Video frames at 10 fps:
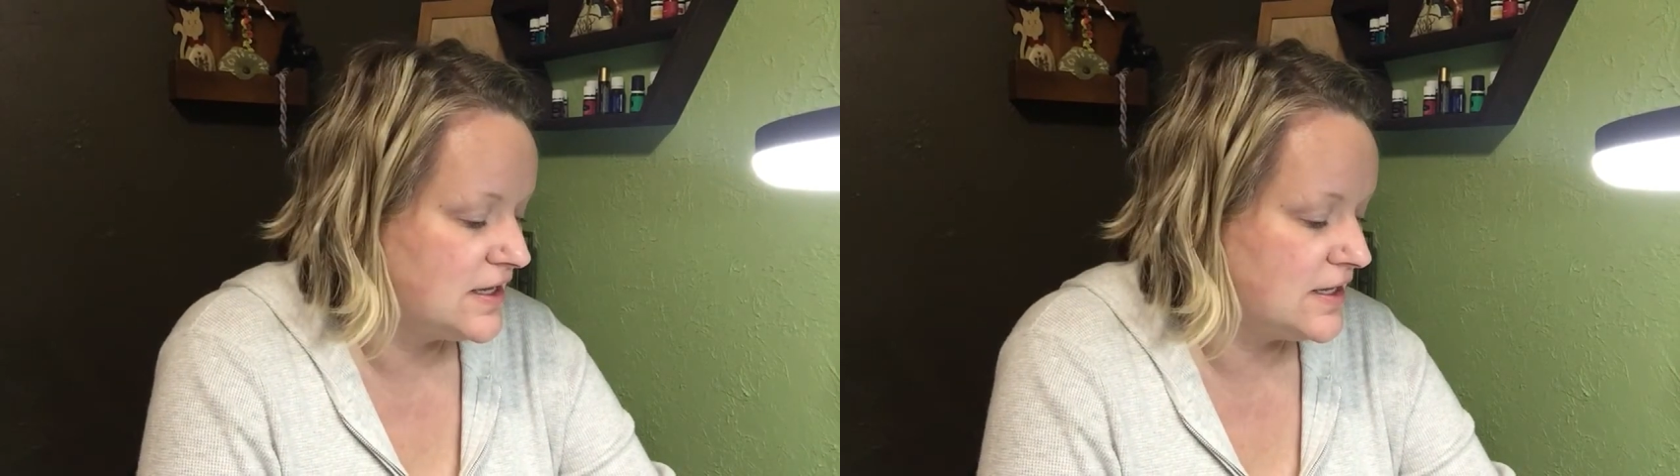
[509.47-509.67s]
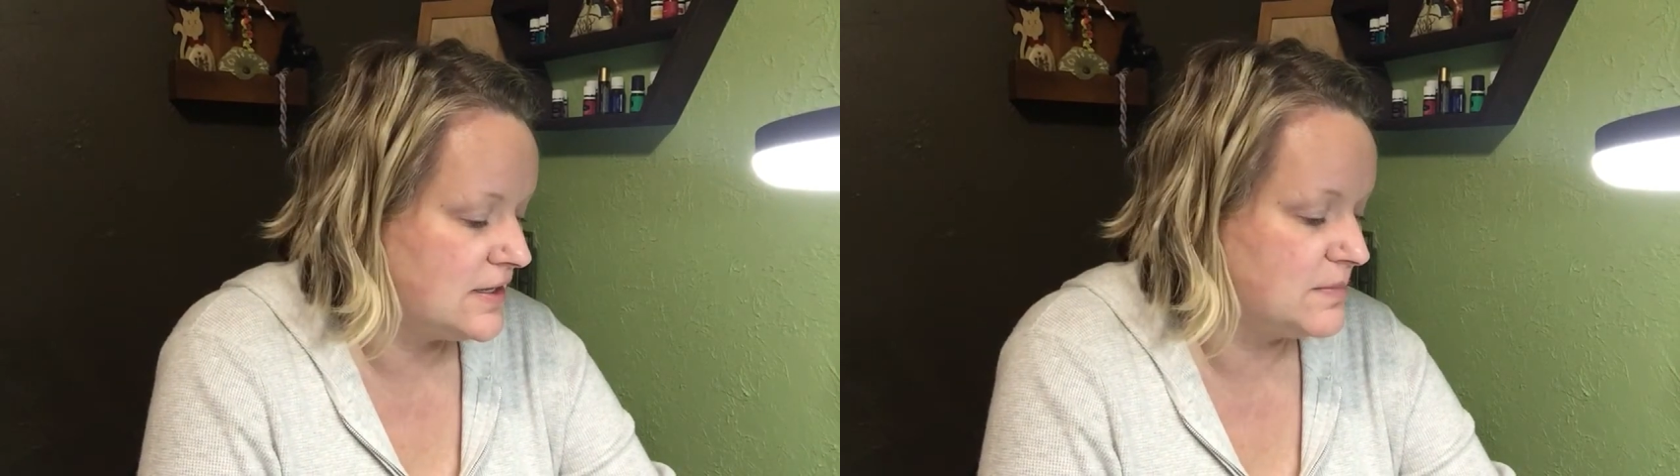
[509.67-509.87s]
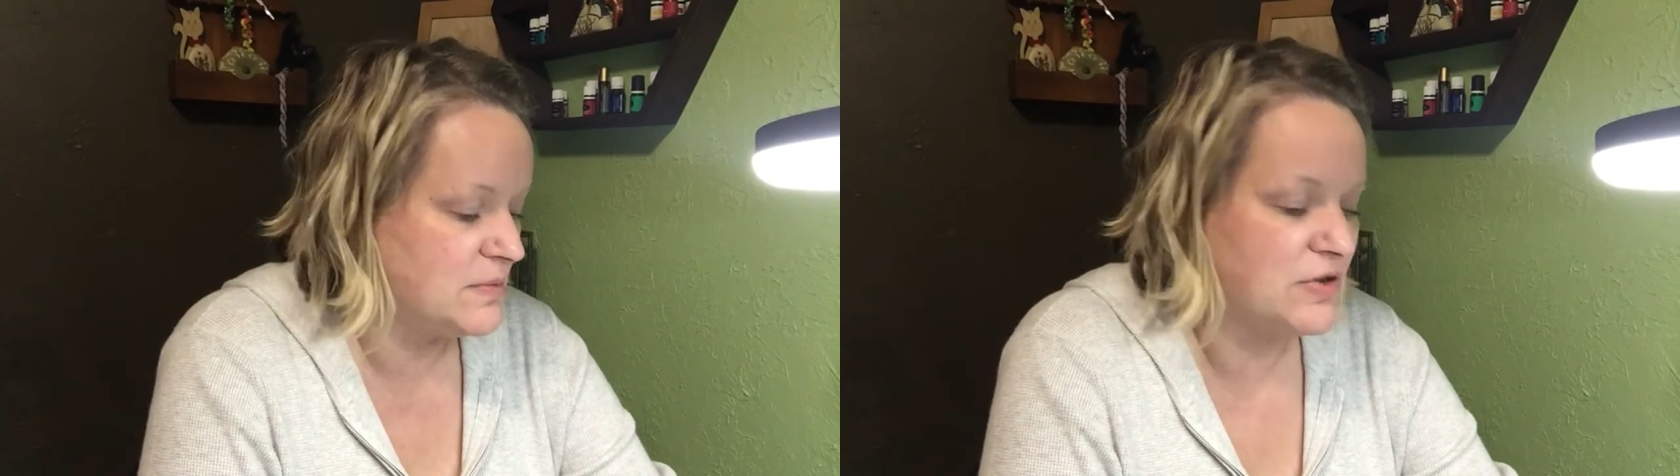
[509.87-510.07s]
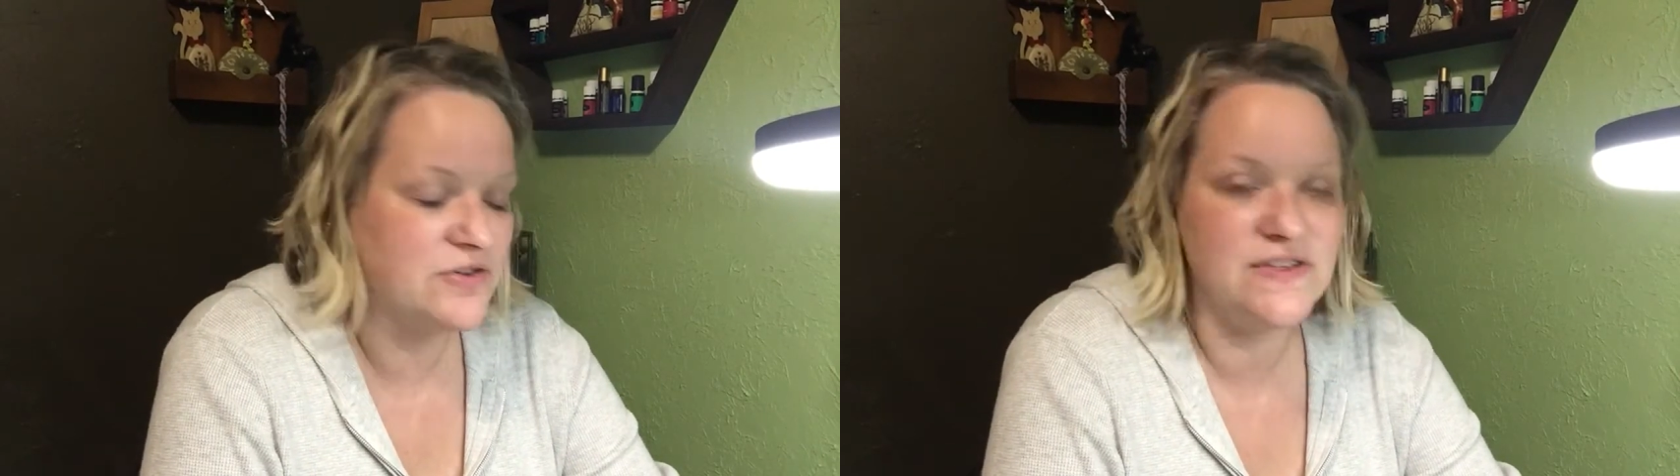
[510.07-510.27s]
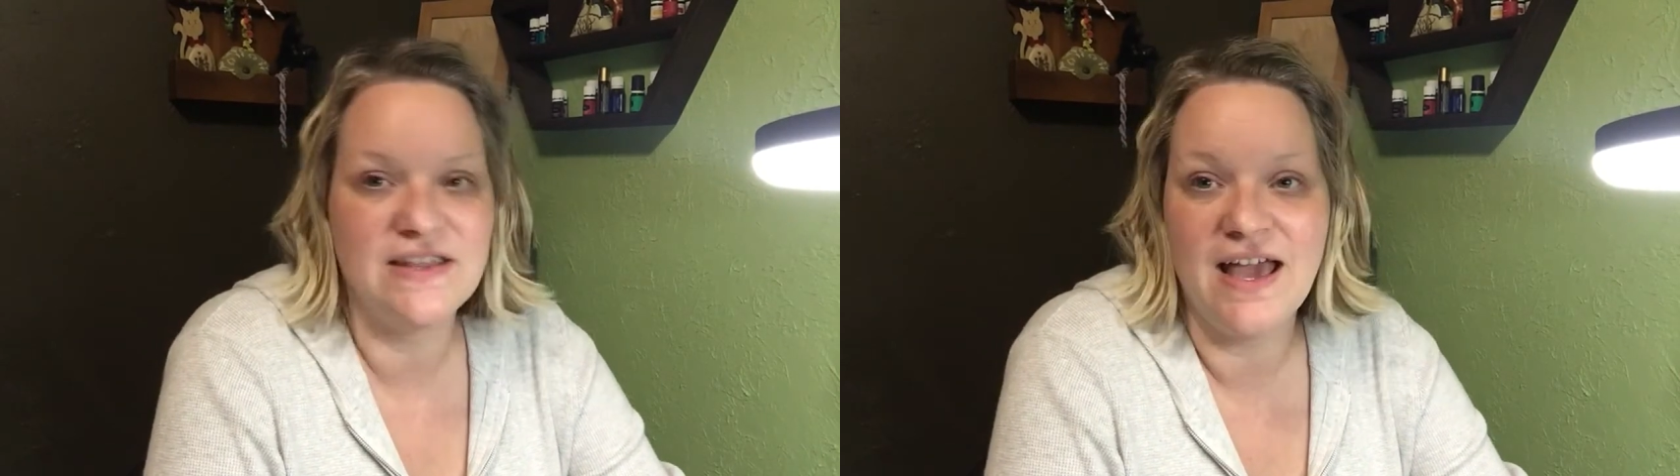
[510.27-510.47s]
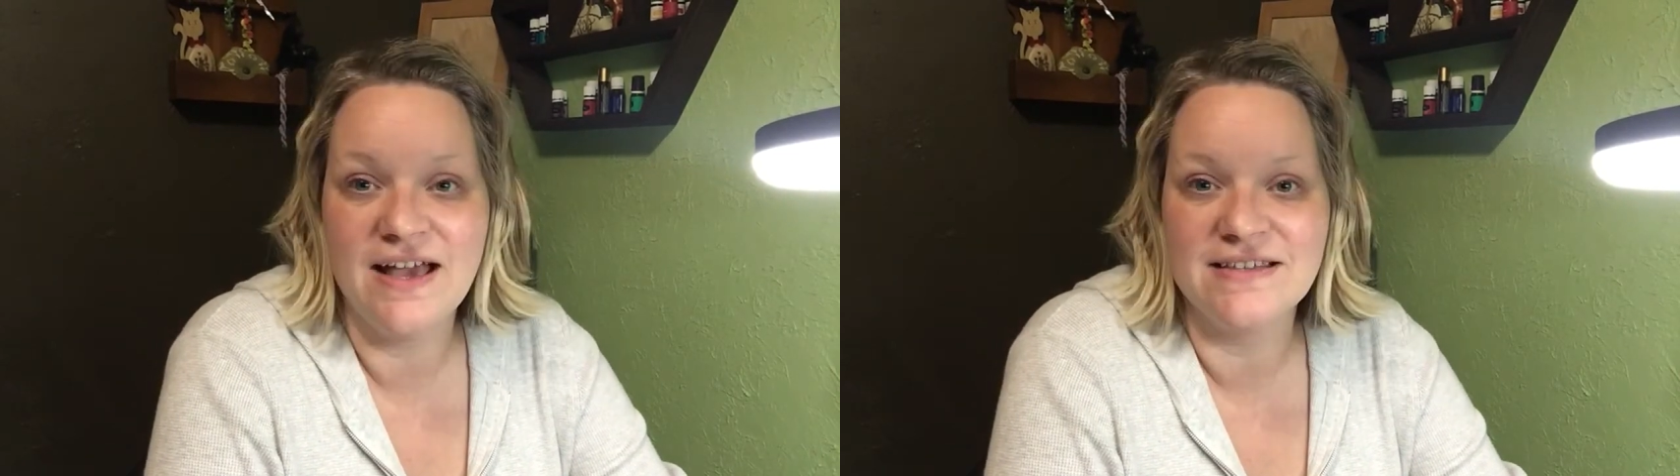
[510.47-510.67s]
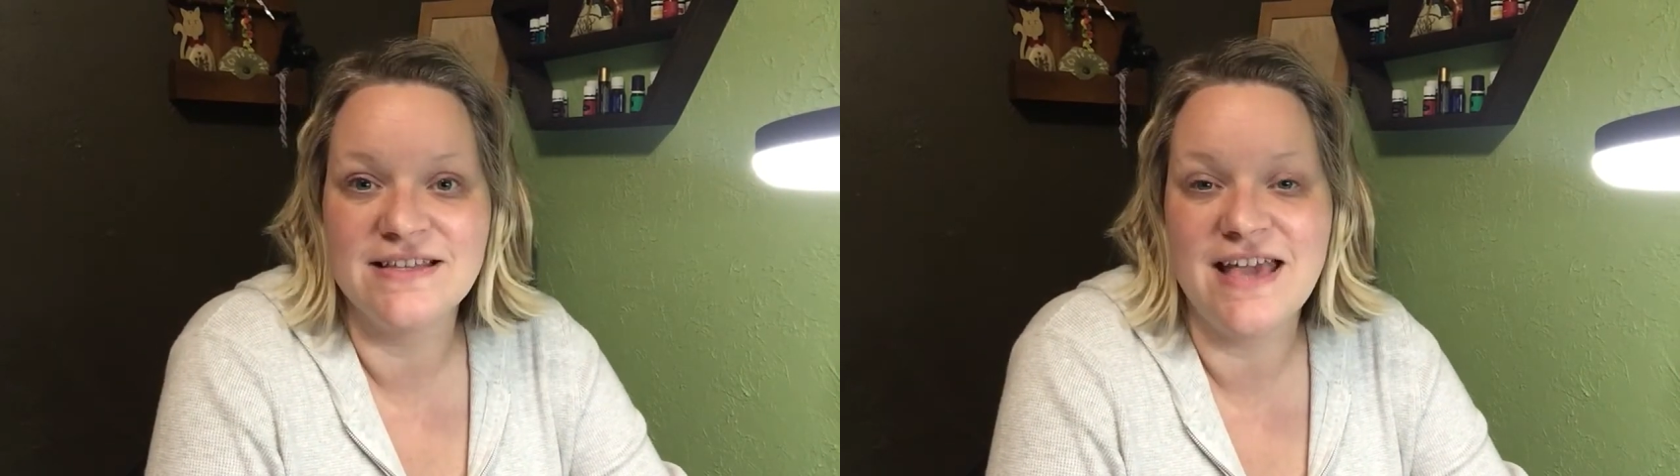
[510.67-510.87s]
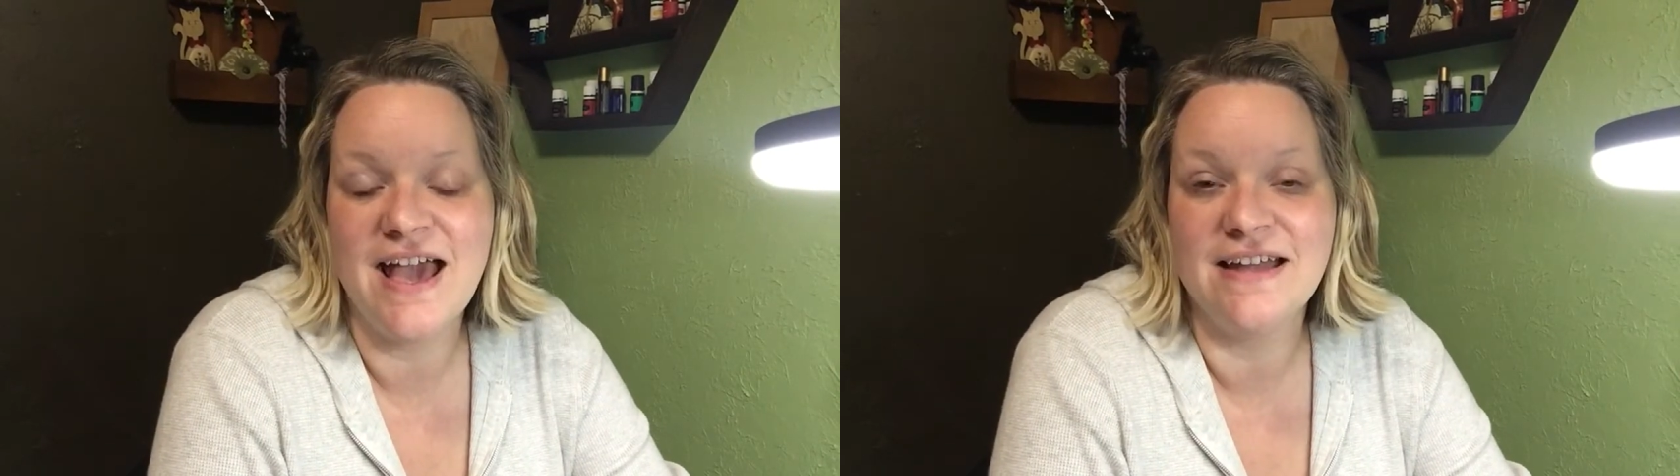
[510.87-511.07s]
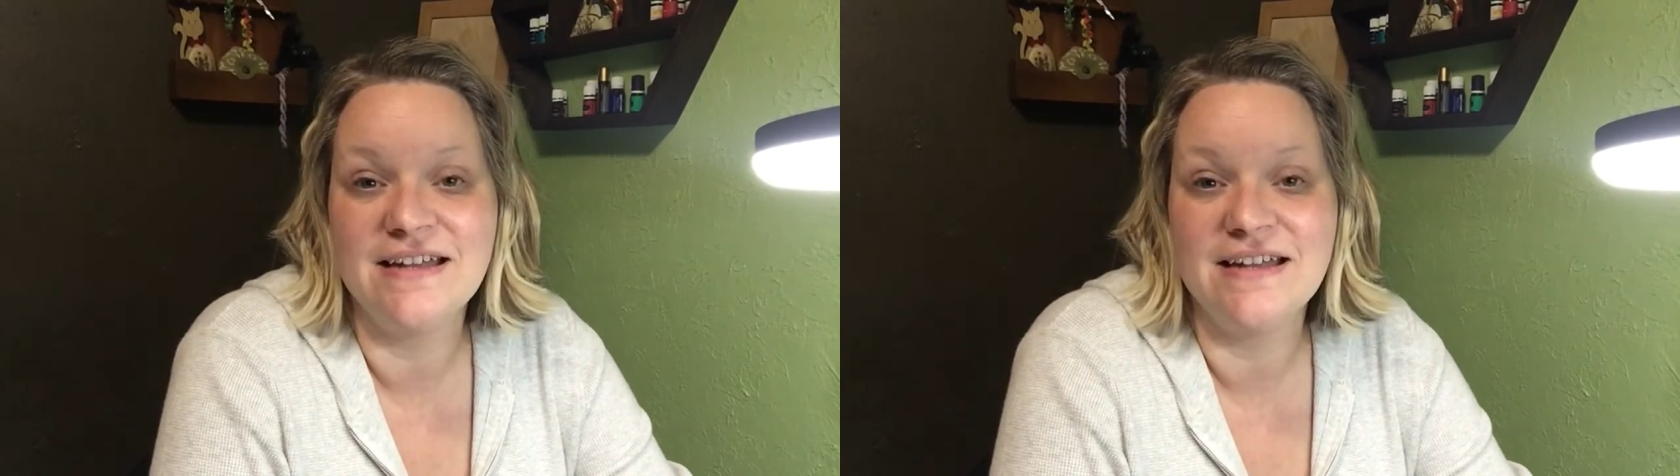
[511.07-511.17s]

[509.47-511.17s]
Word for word: um, the person that has the cat